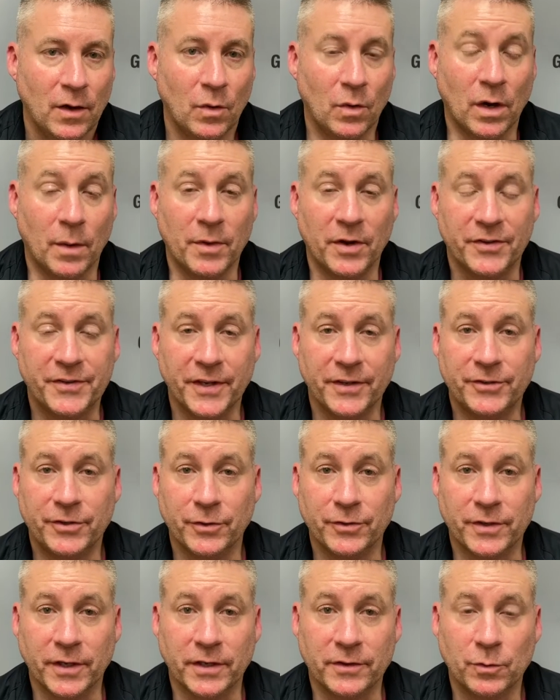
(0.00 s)
Well, I'm going to say
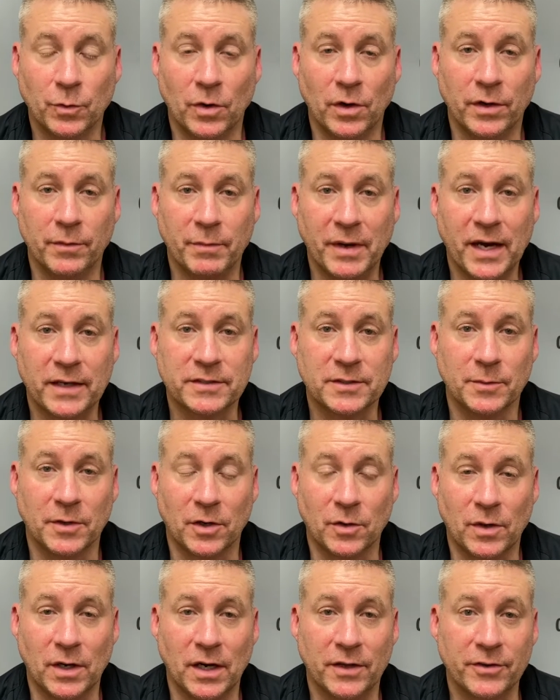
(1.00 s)
two things. One,
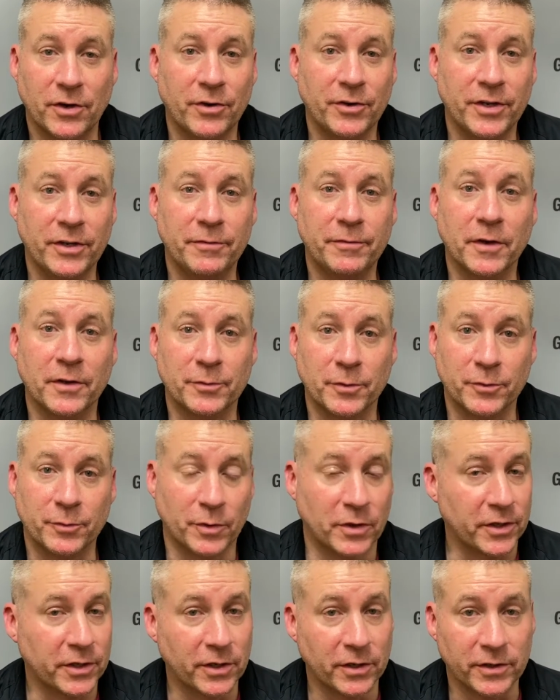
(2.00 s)
basketball wise, our defense was
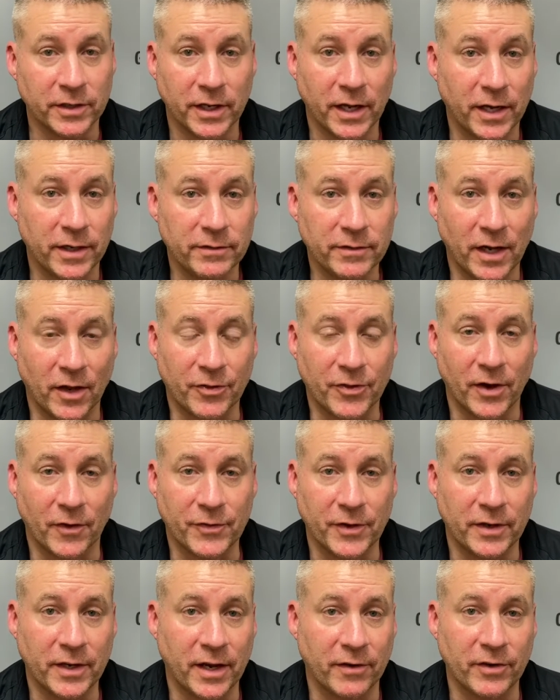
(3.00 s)
really good tonight. I thought
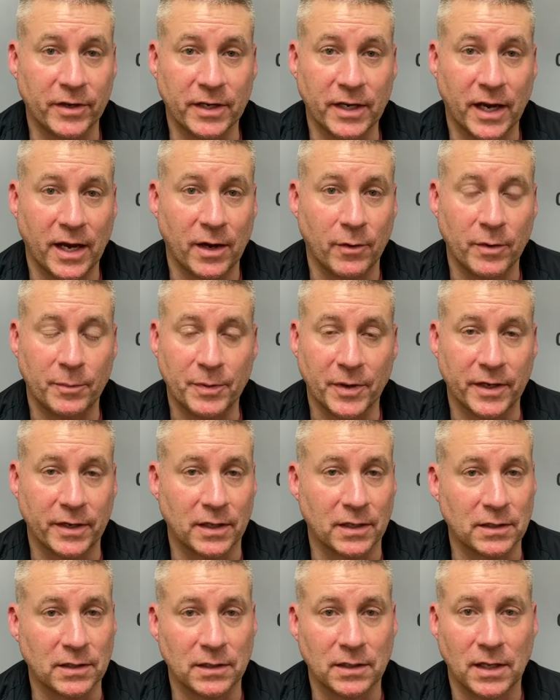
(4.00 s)
that every guy, we played a
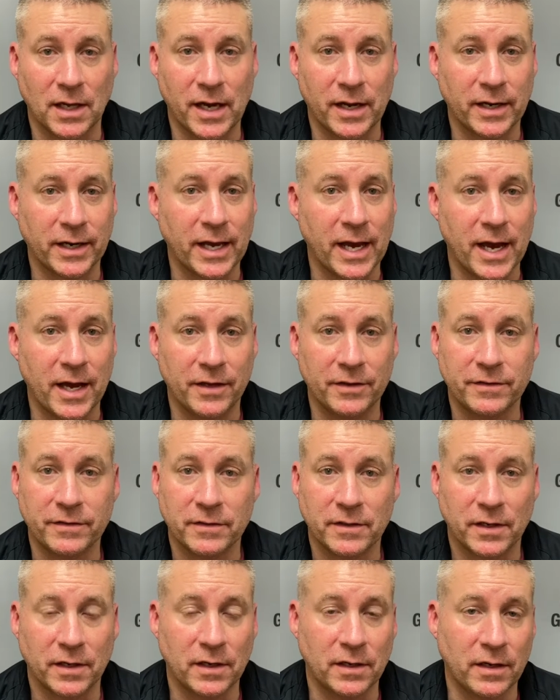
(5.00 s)
lot of guys.
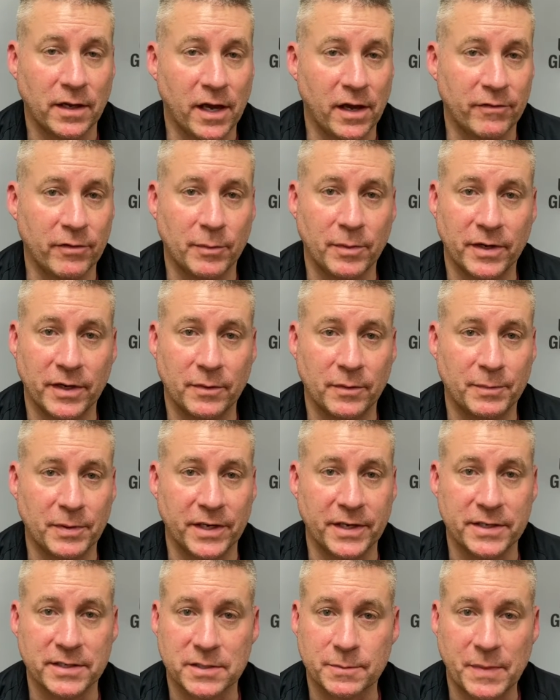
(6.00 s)
Uh, everybody
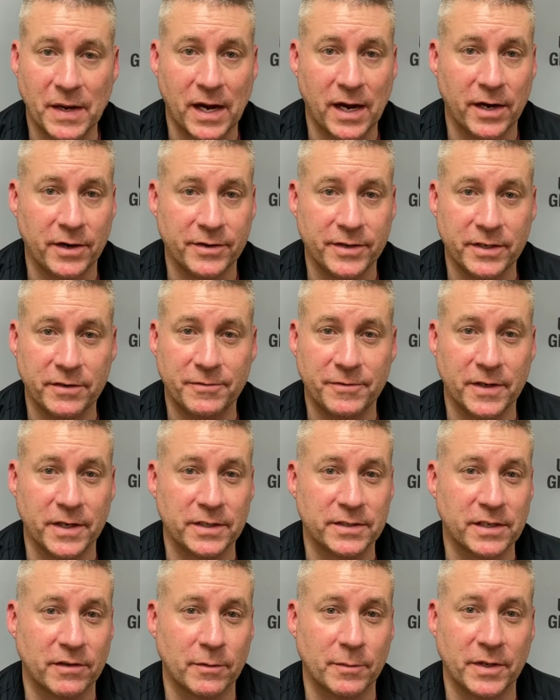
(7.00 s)
played inspired
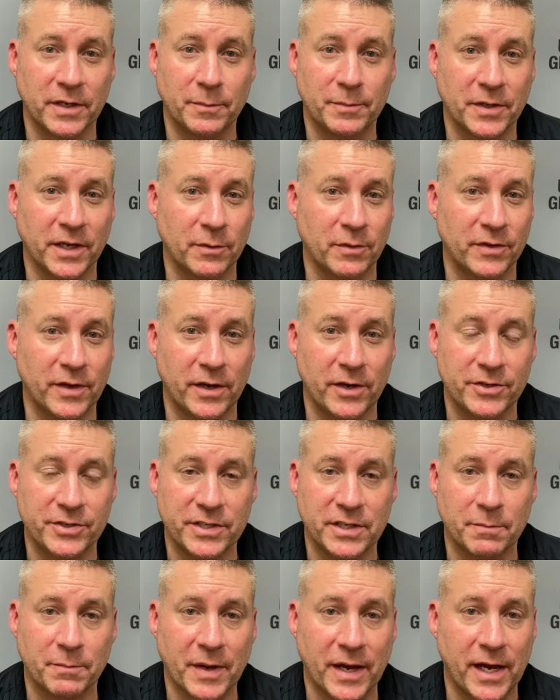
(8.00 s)
defense. Everybody played with
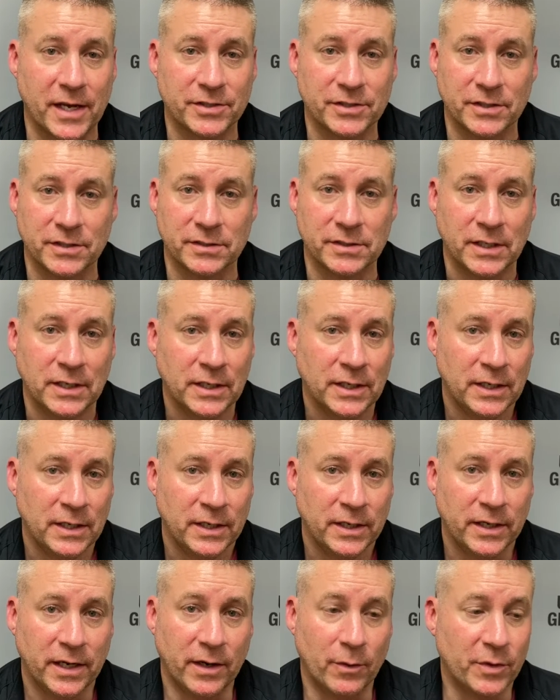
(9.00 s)
energy and passion,
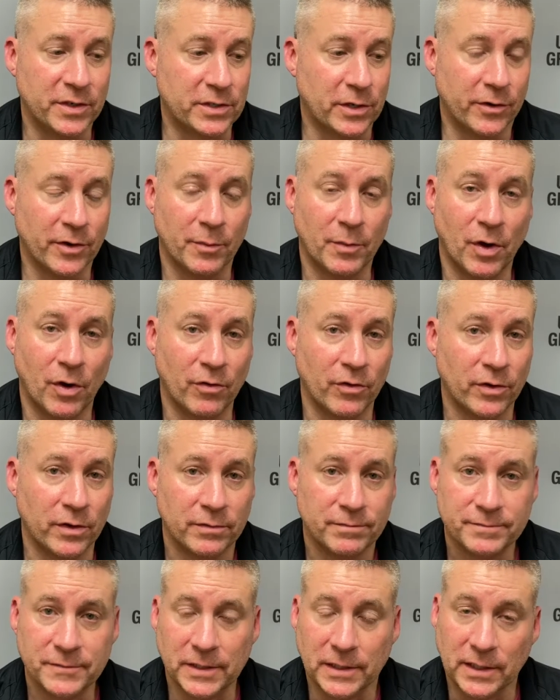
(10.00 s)
and we turned them
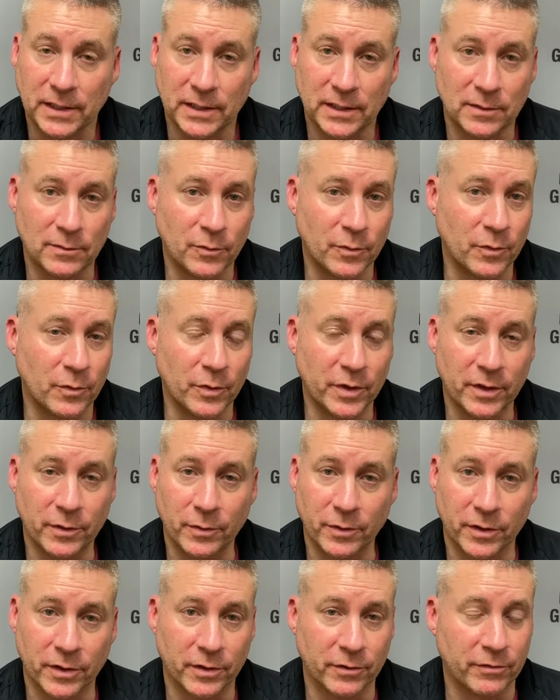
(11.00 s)
over. Um, we
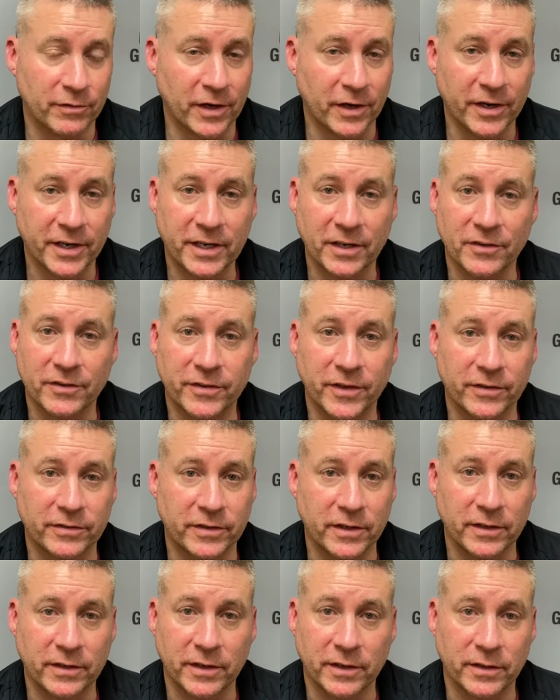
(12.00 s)
were very
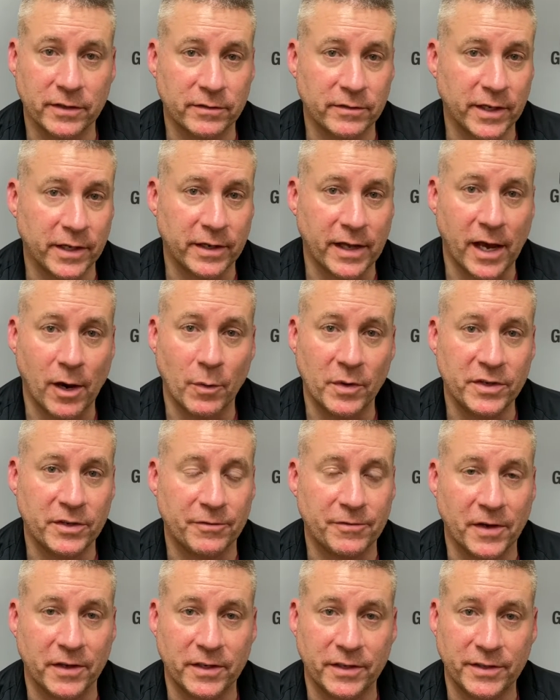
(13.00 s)
consistent in, in how we
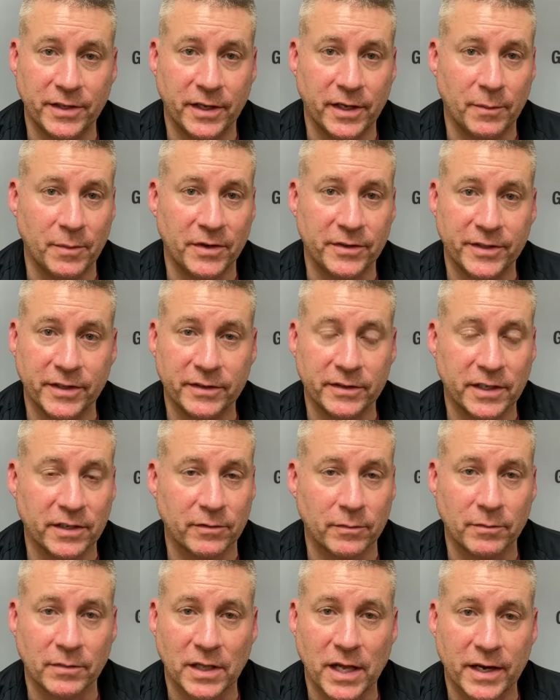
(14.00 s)
defended them and didn't give
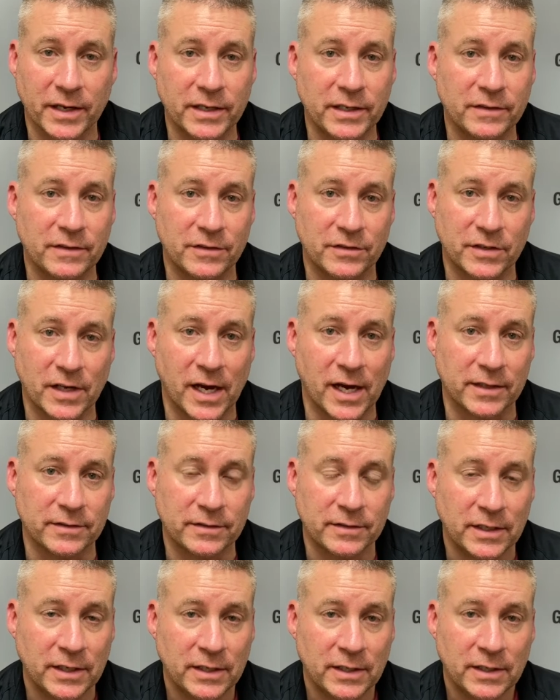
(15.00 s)
them a lot of easy
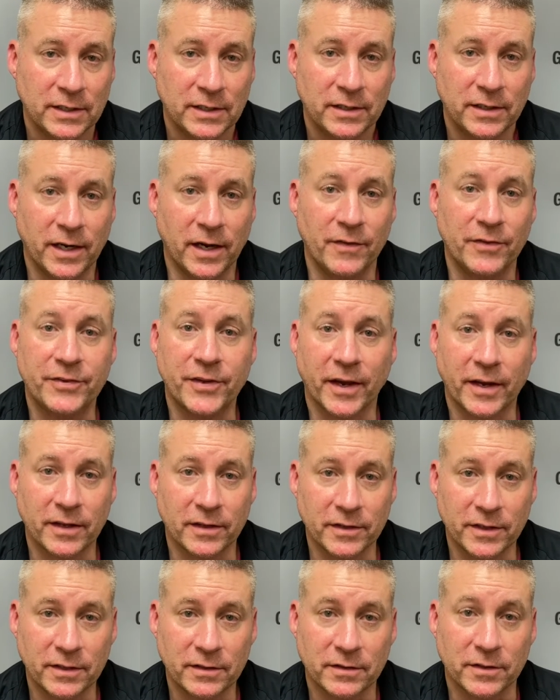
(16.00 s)
shots. And
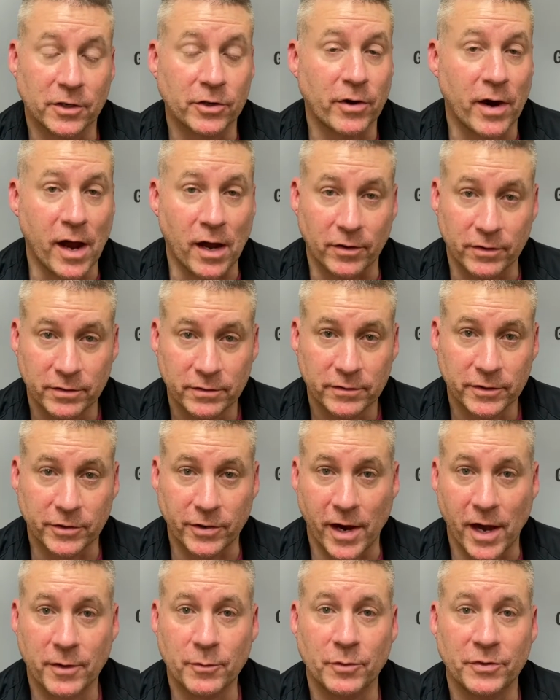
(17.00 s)
secondly, the crowd
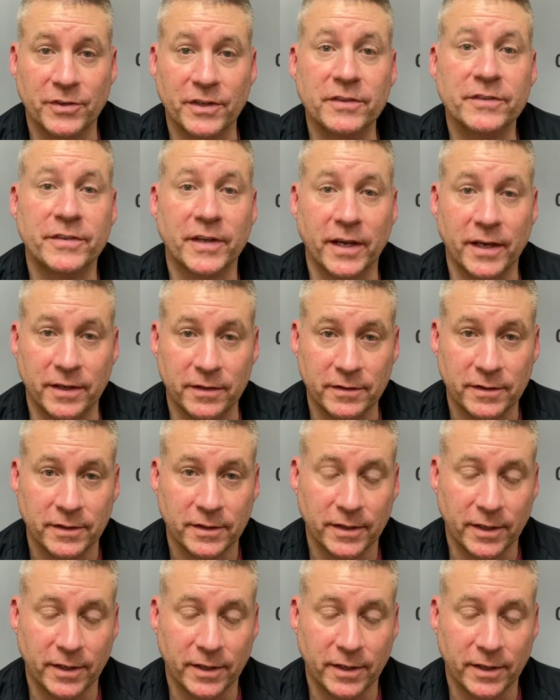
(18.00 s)
crowd was insane.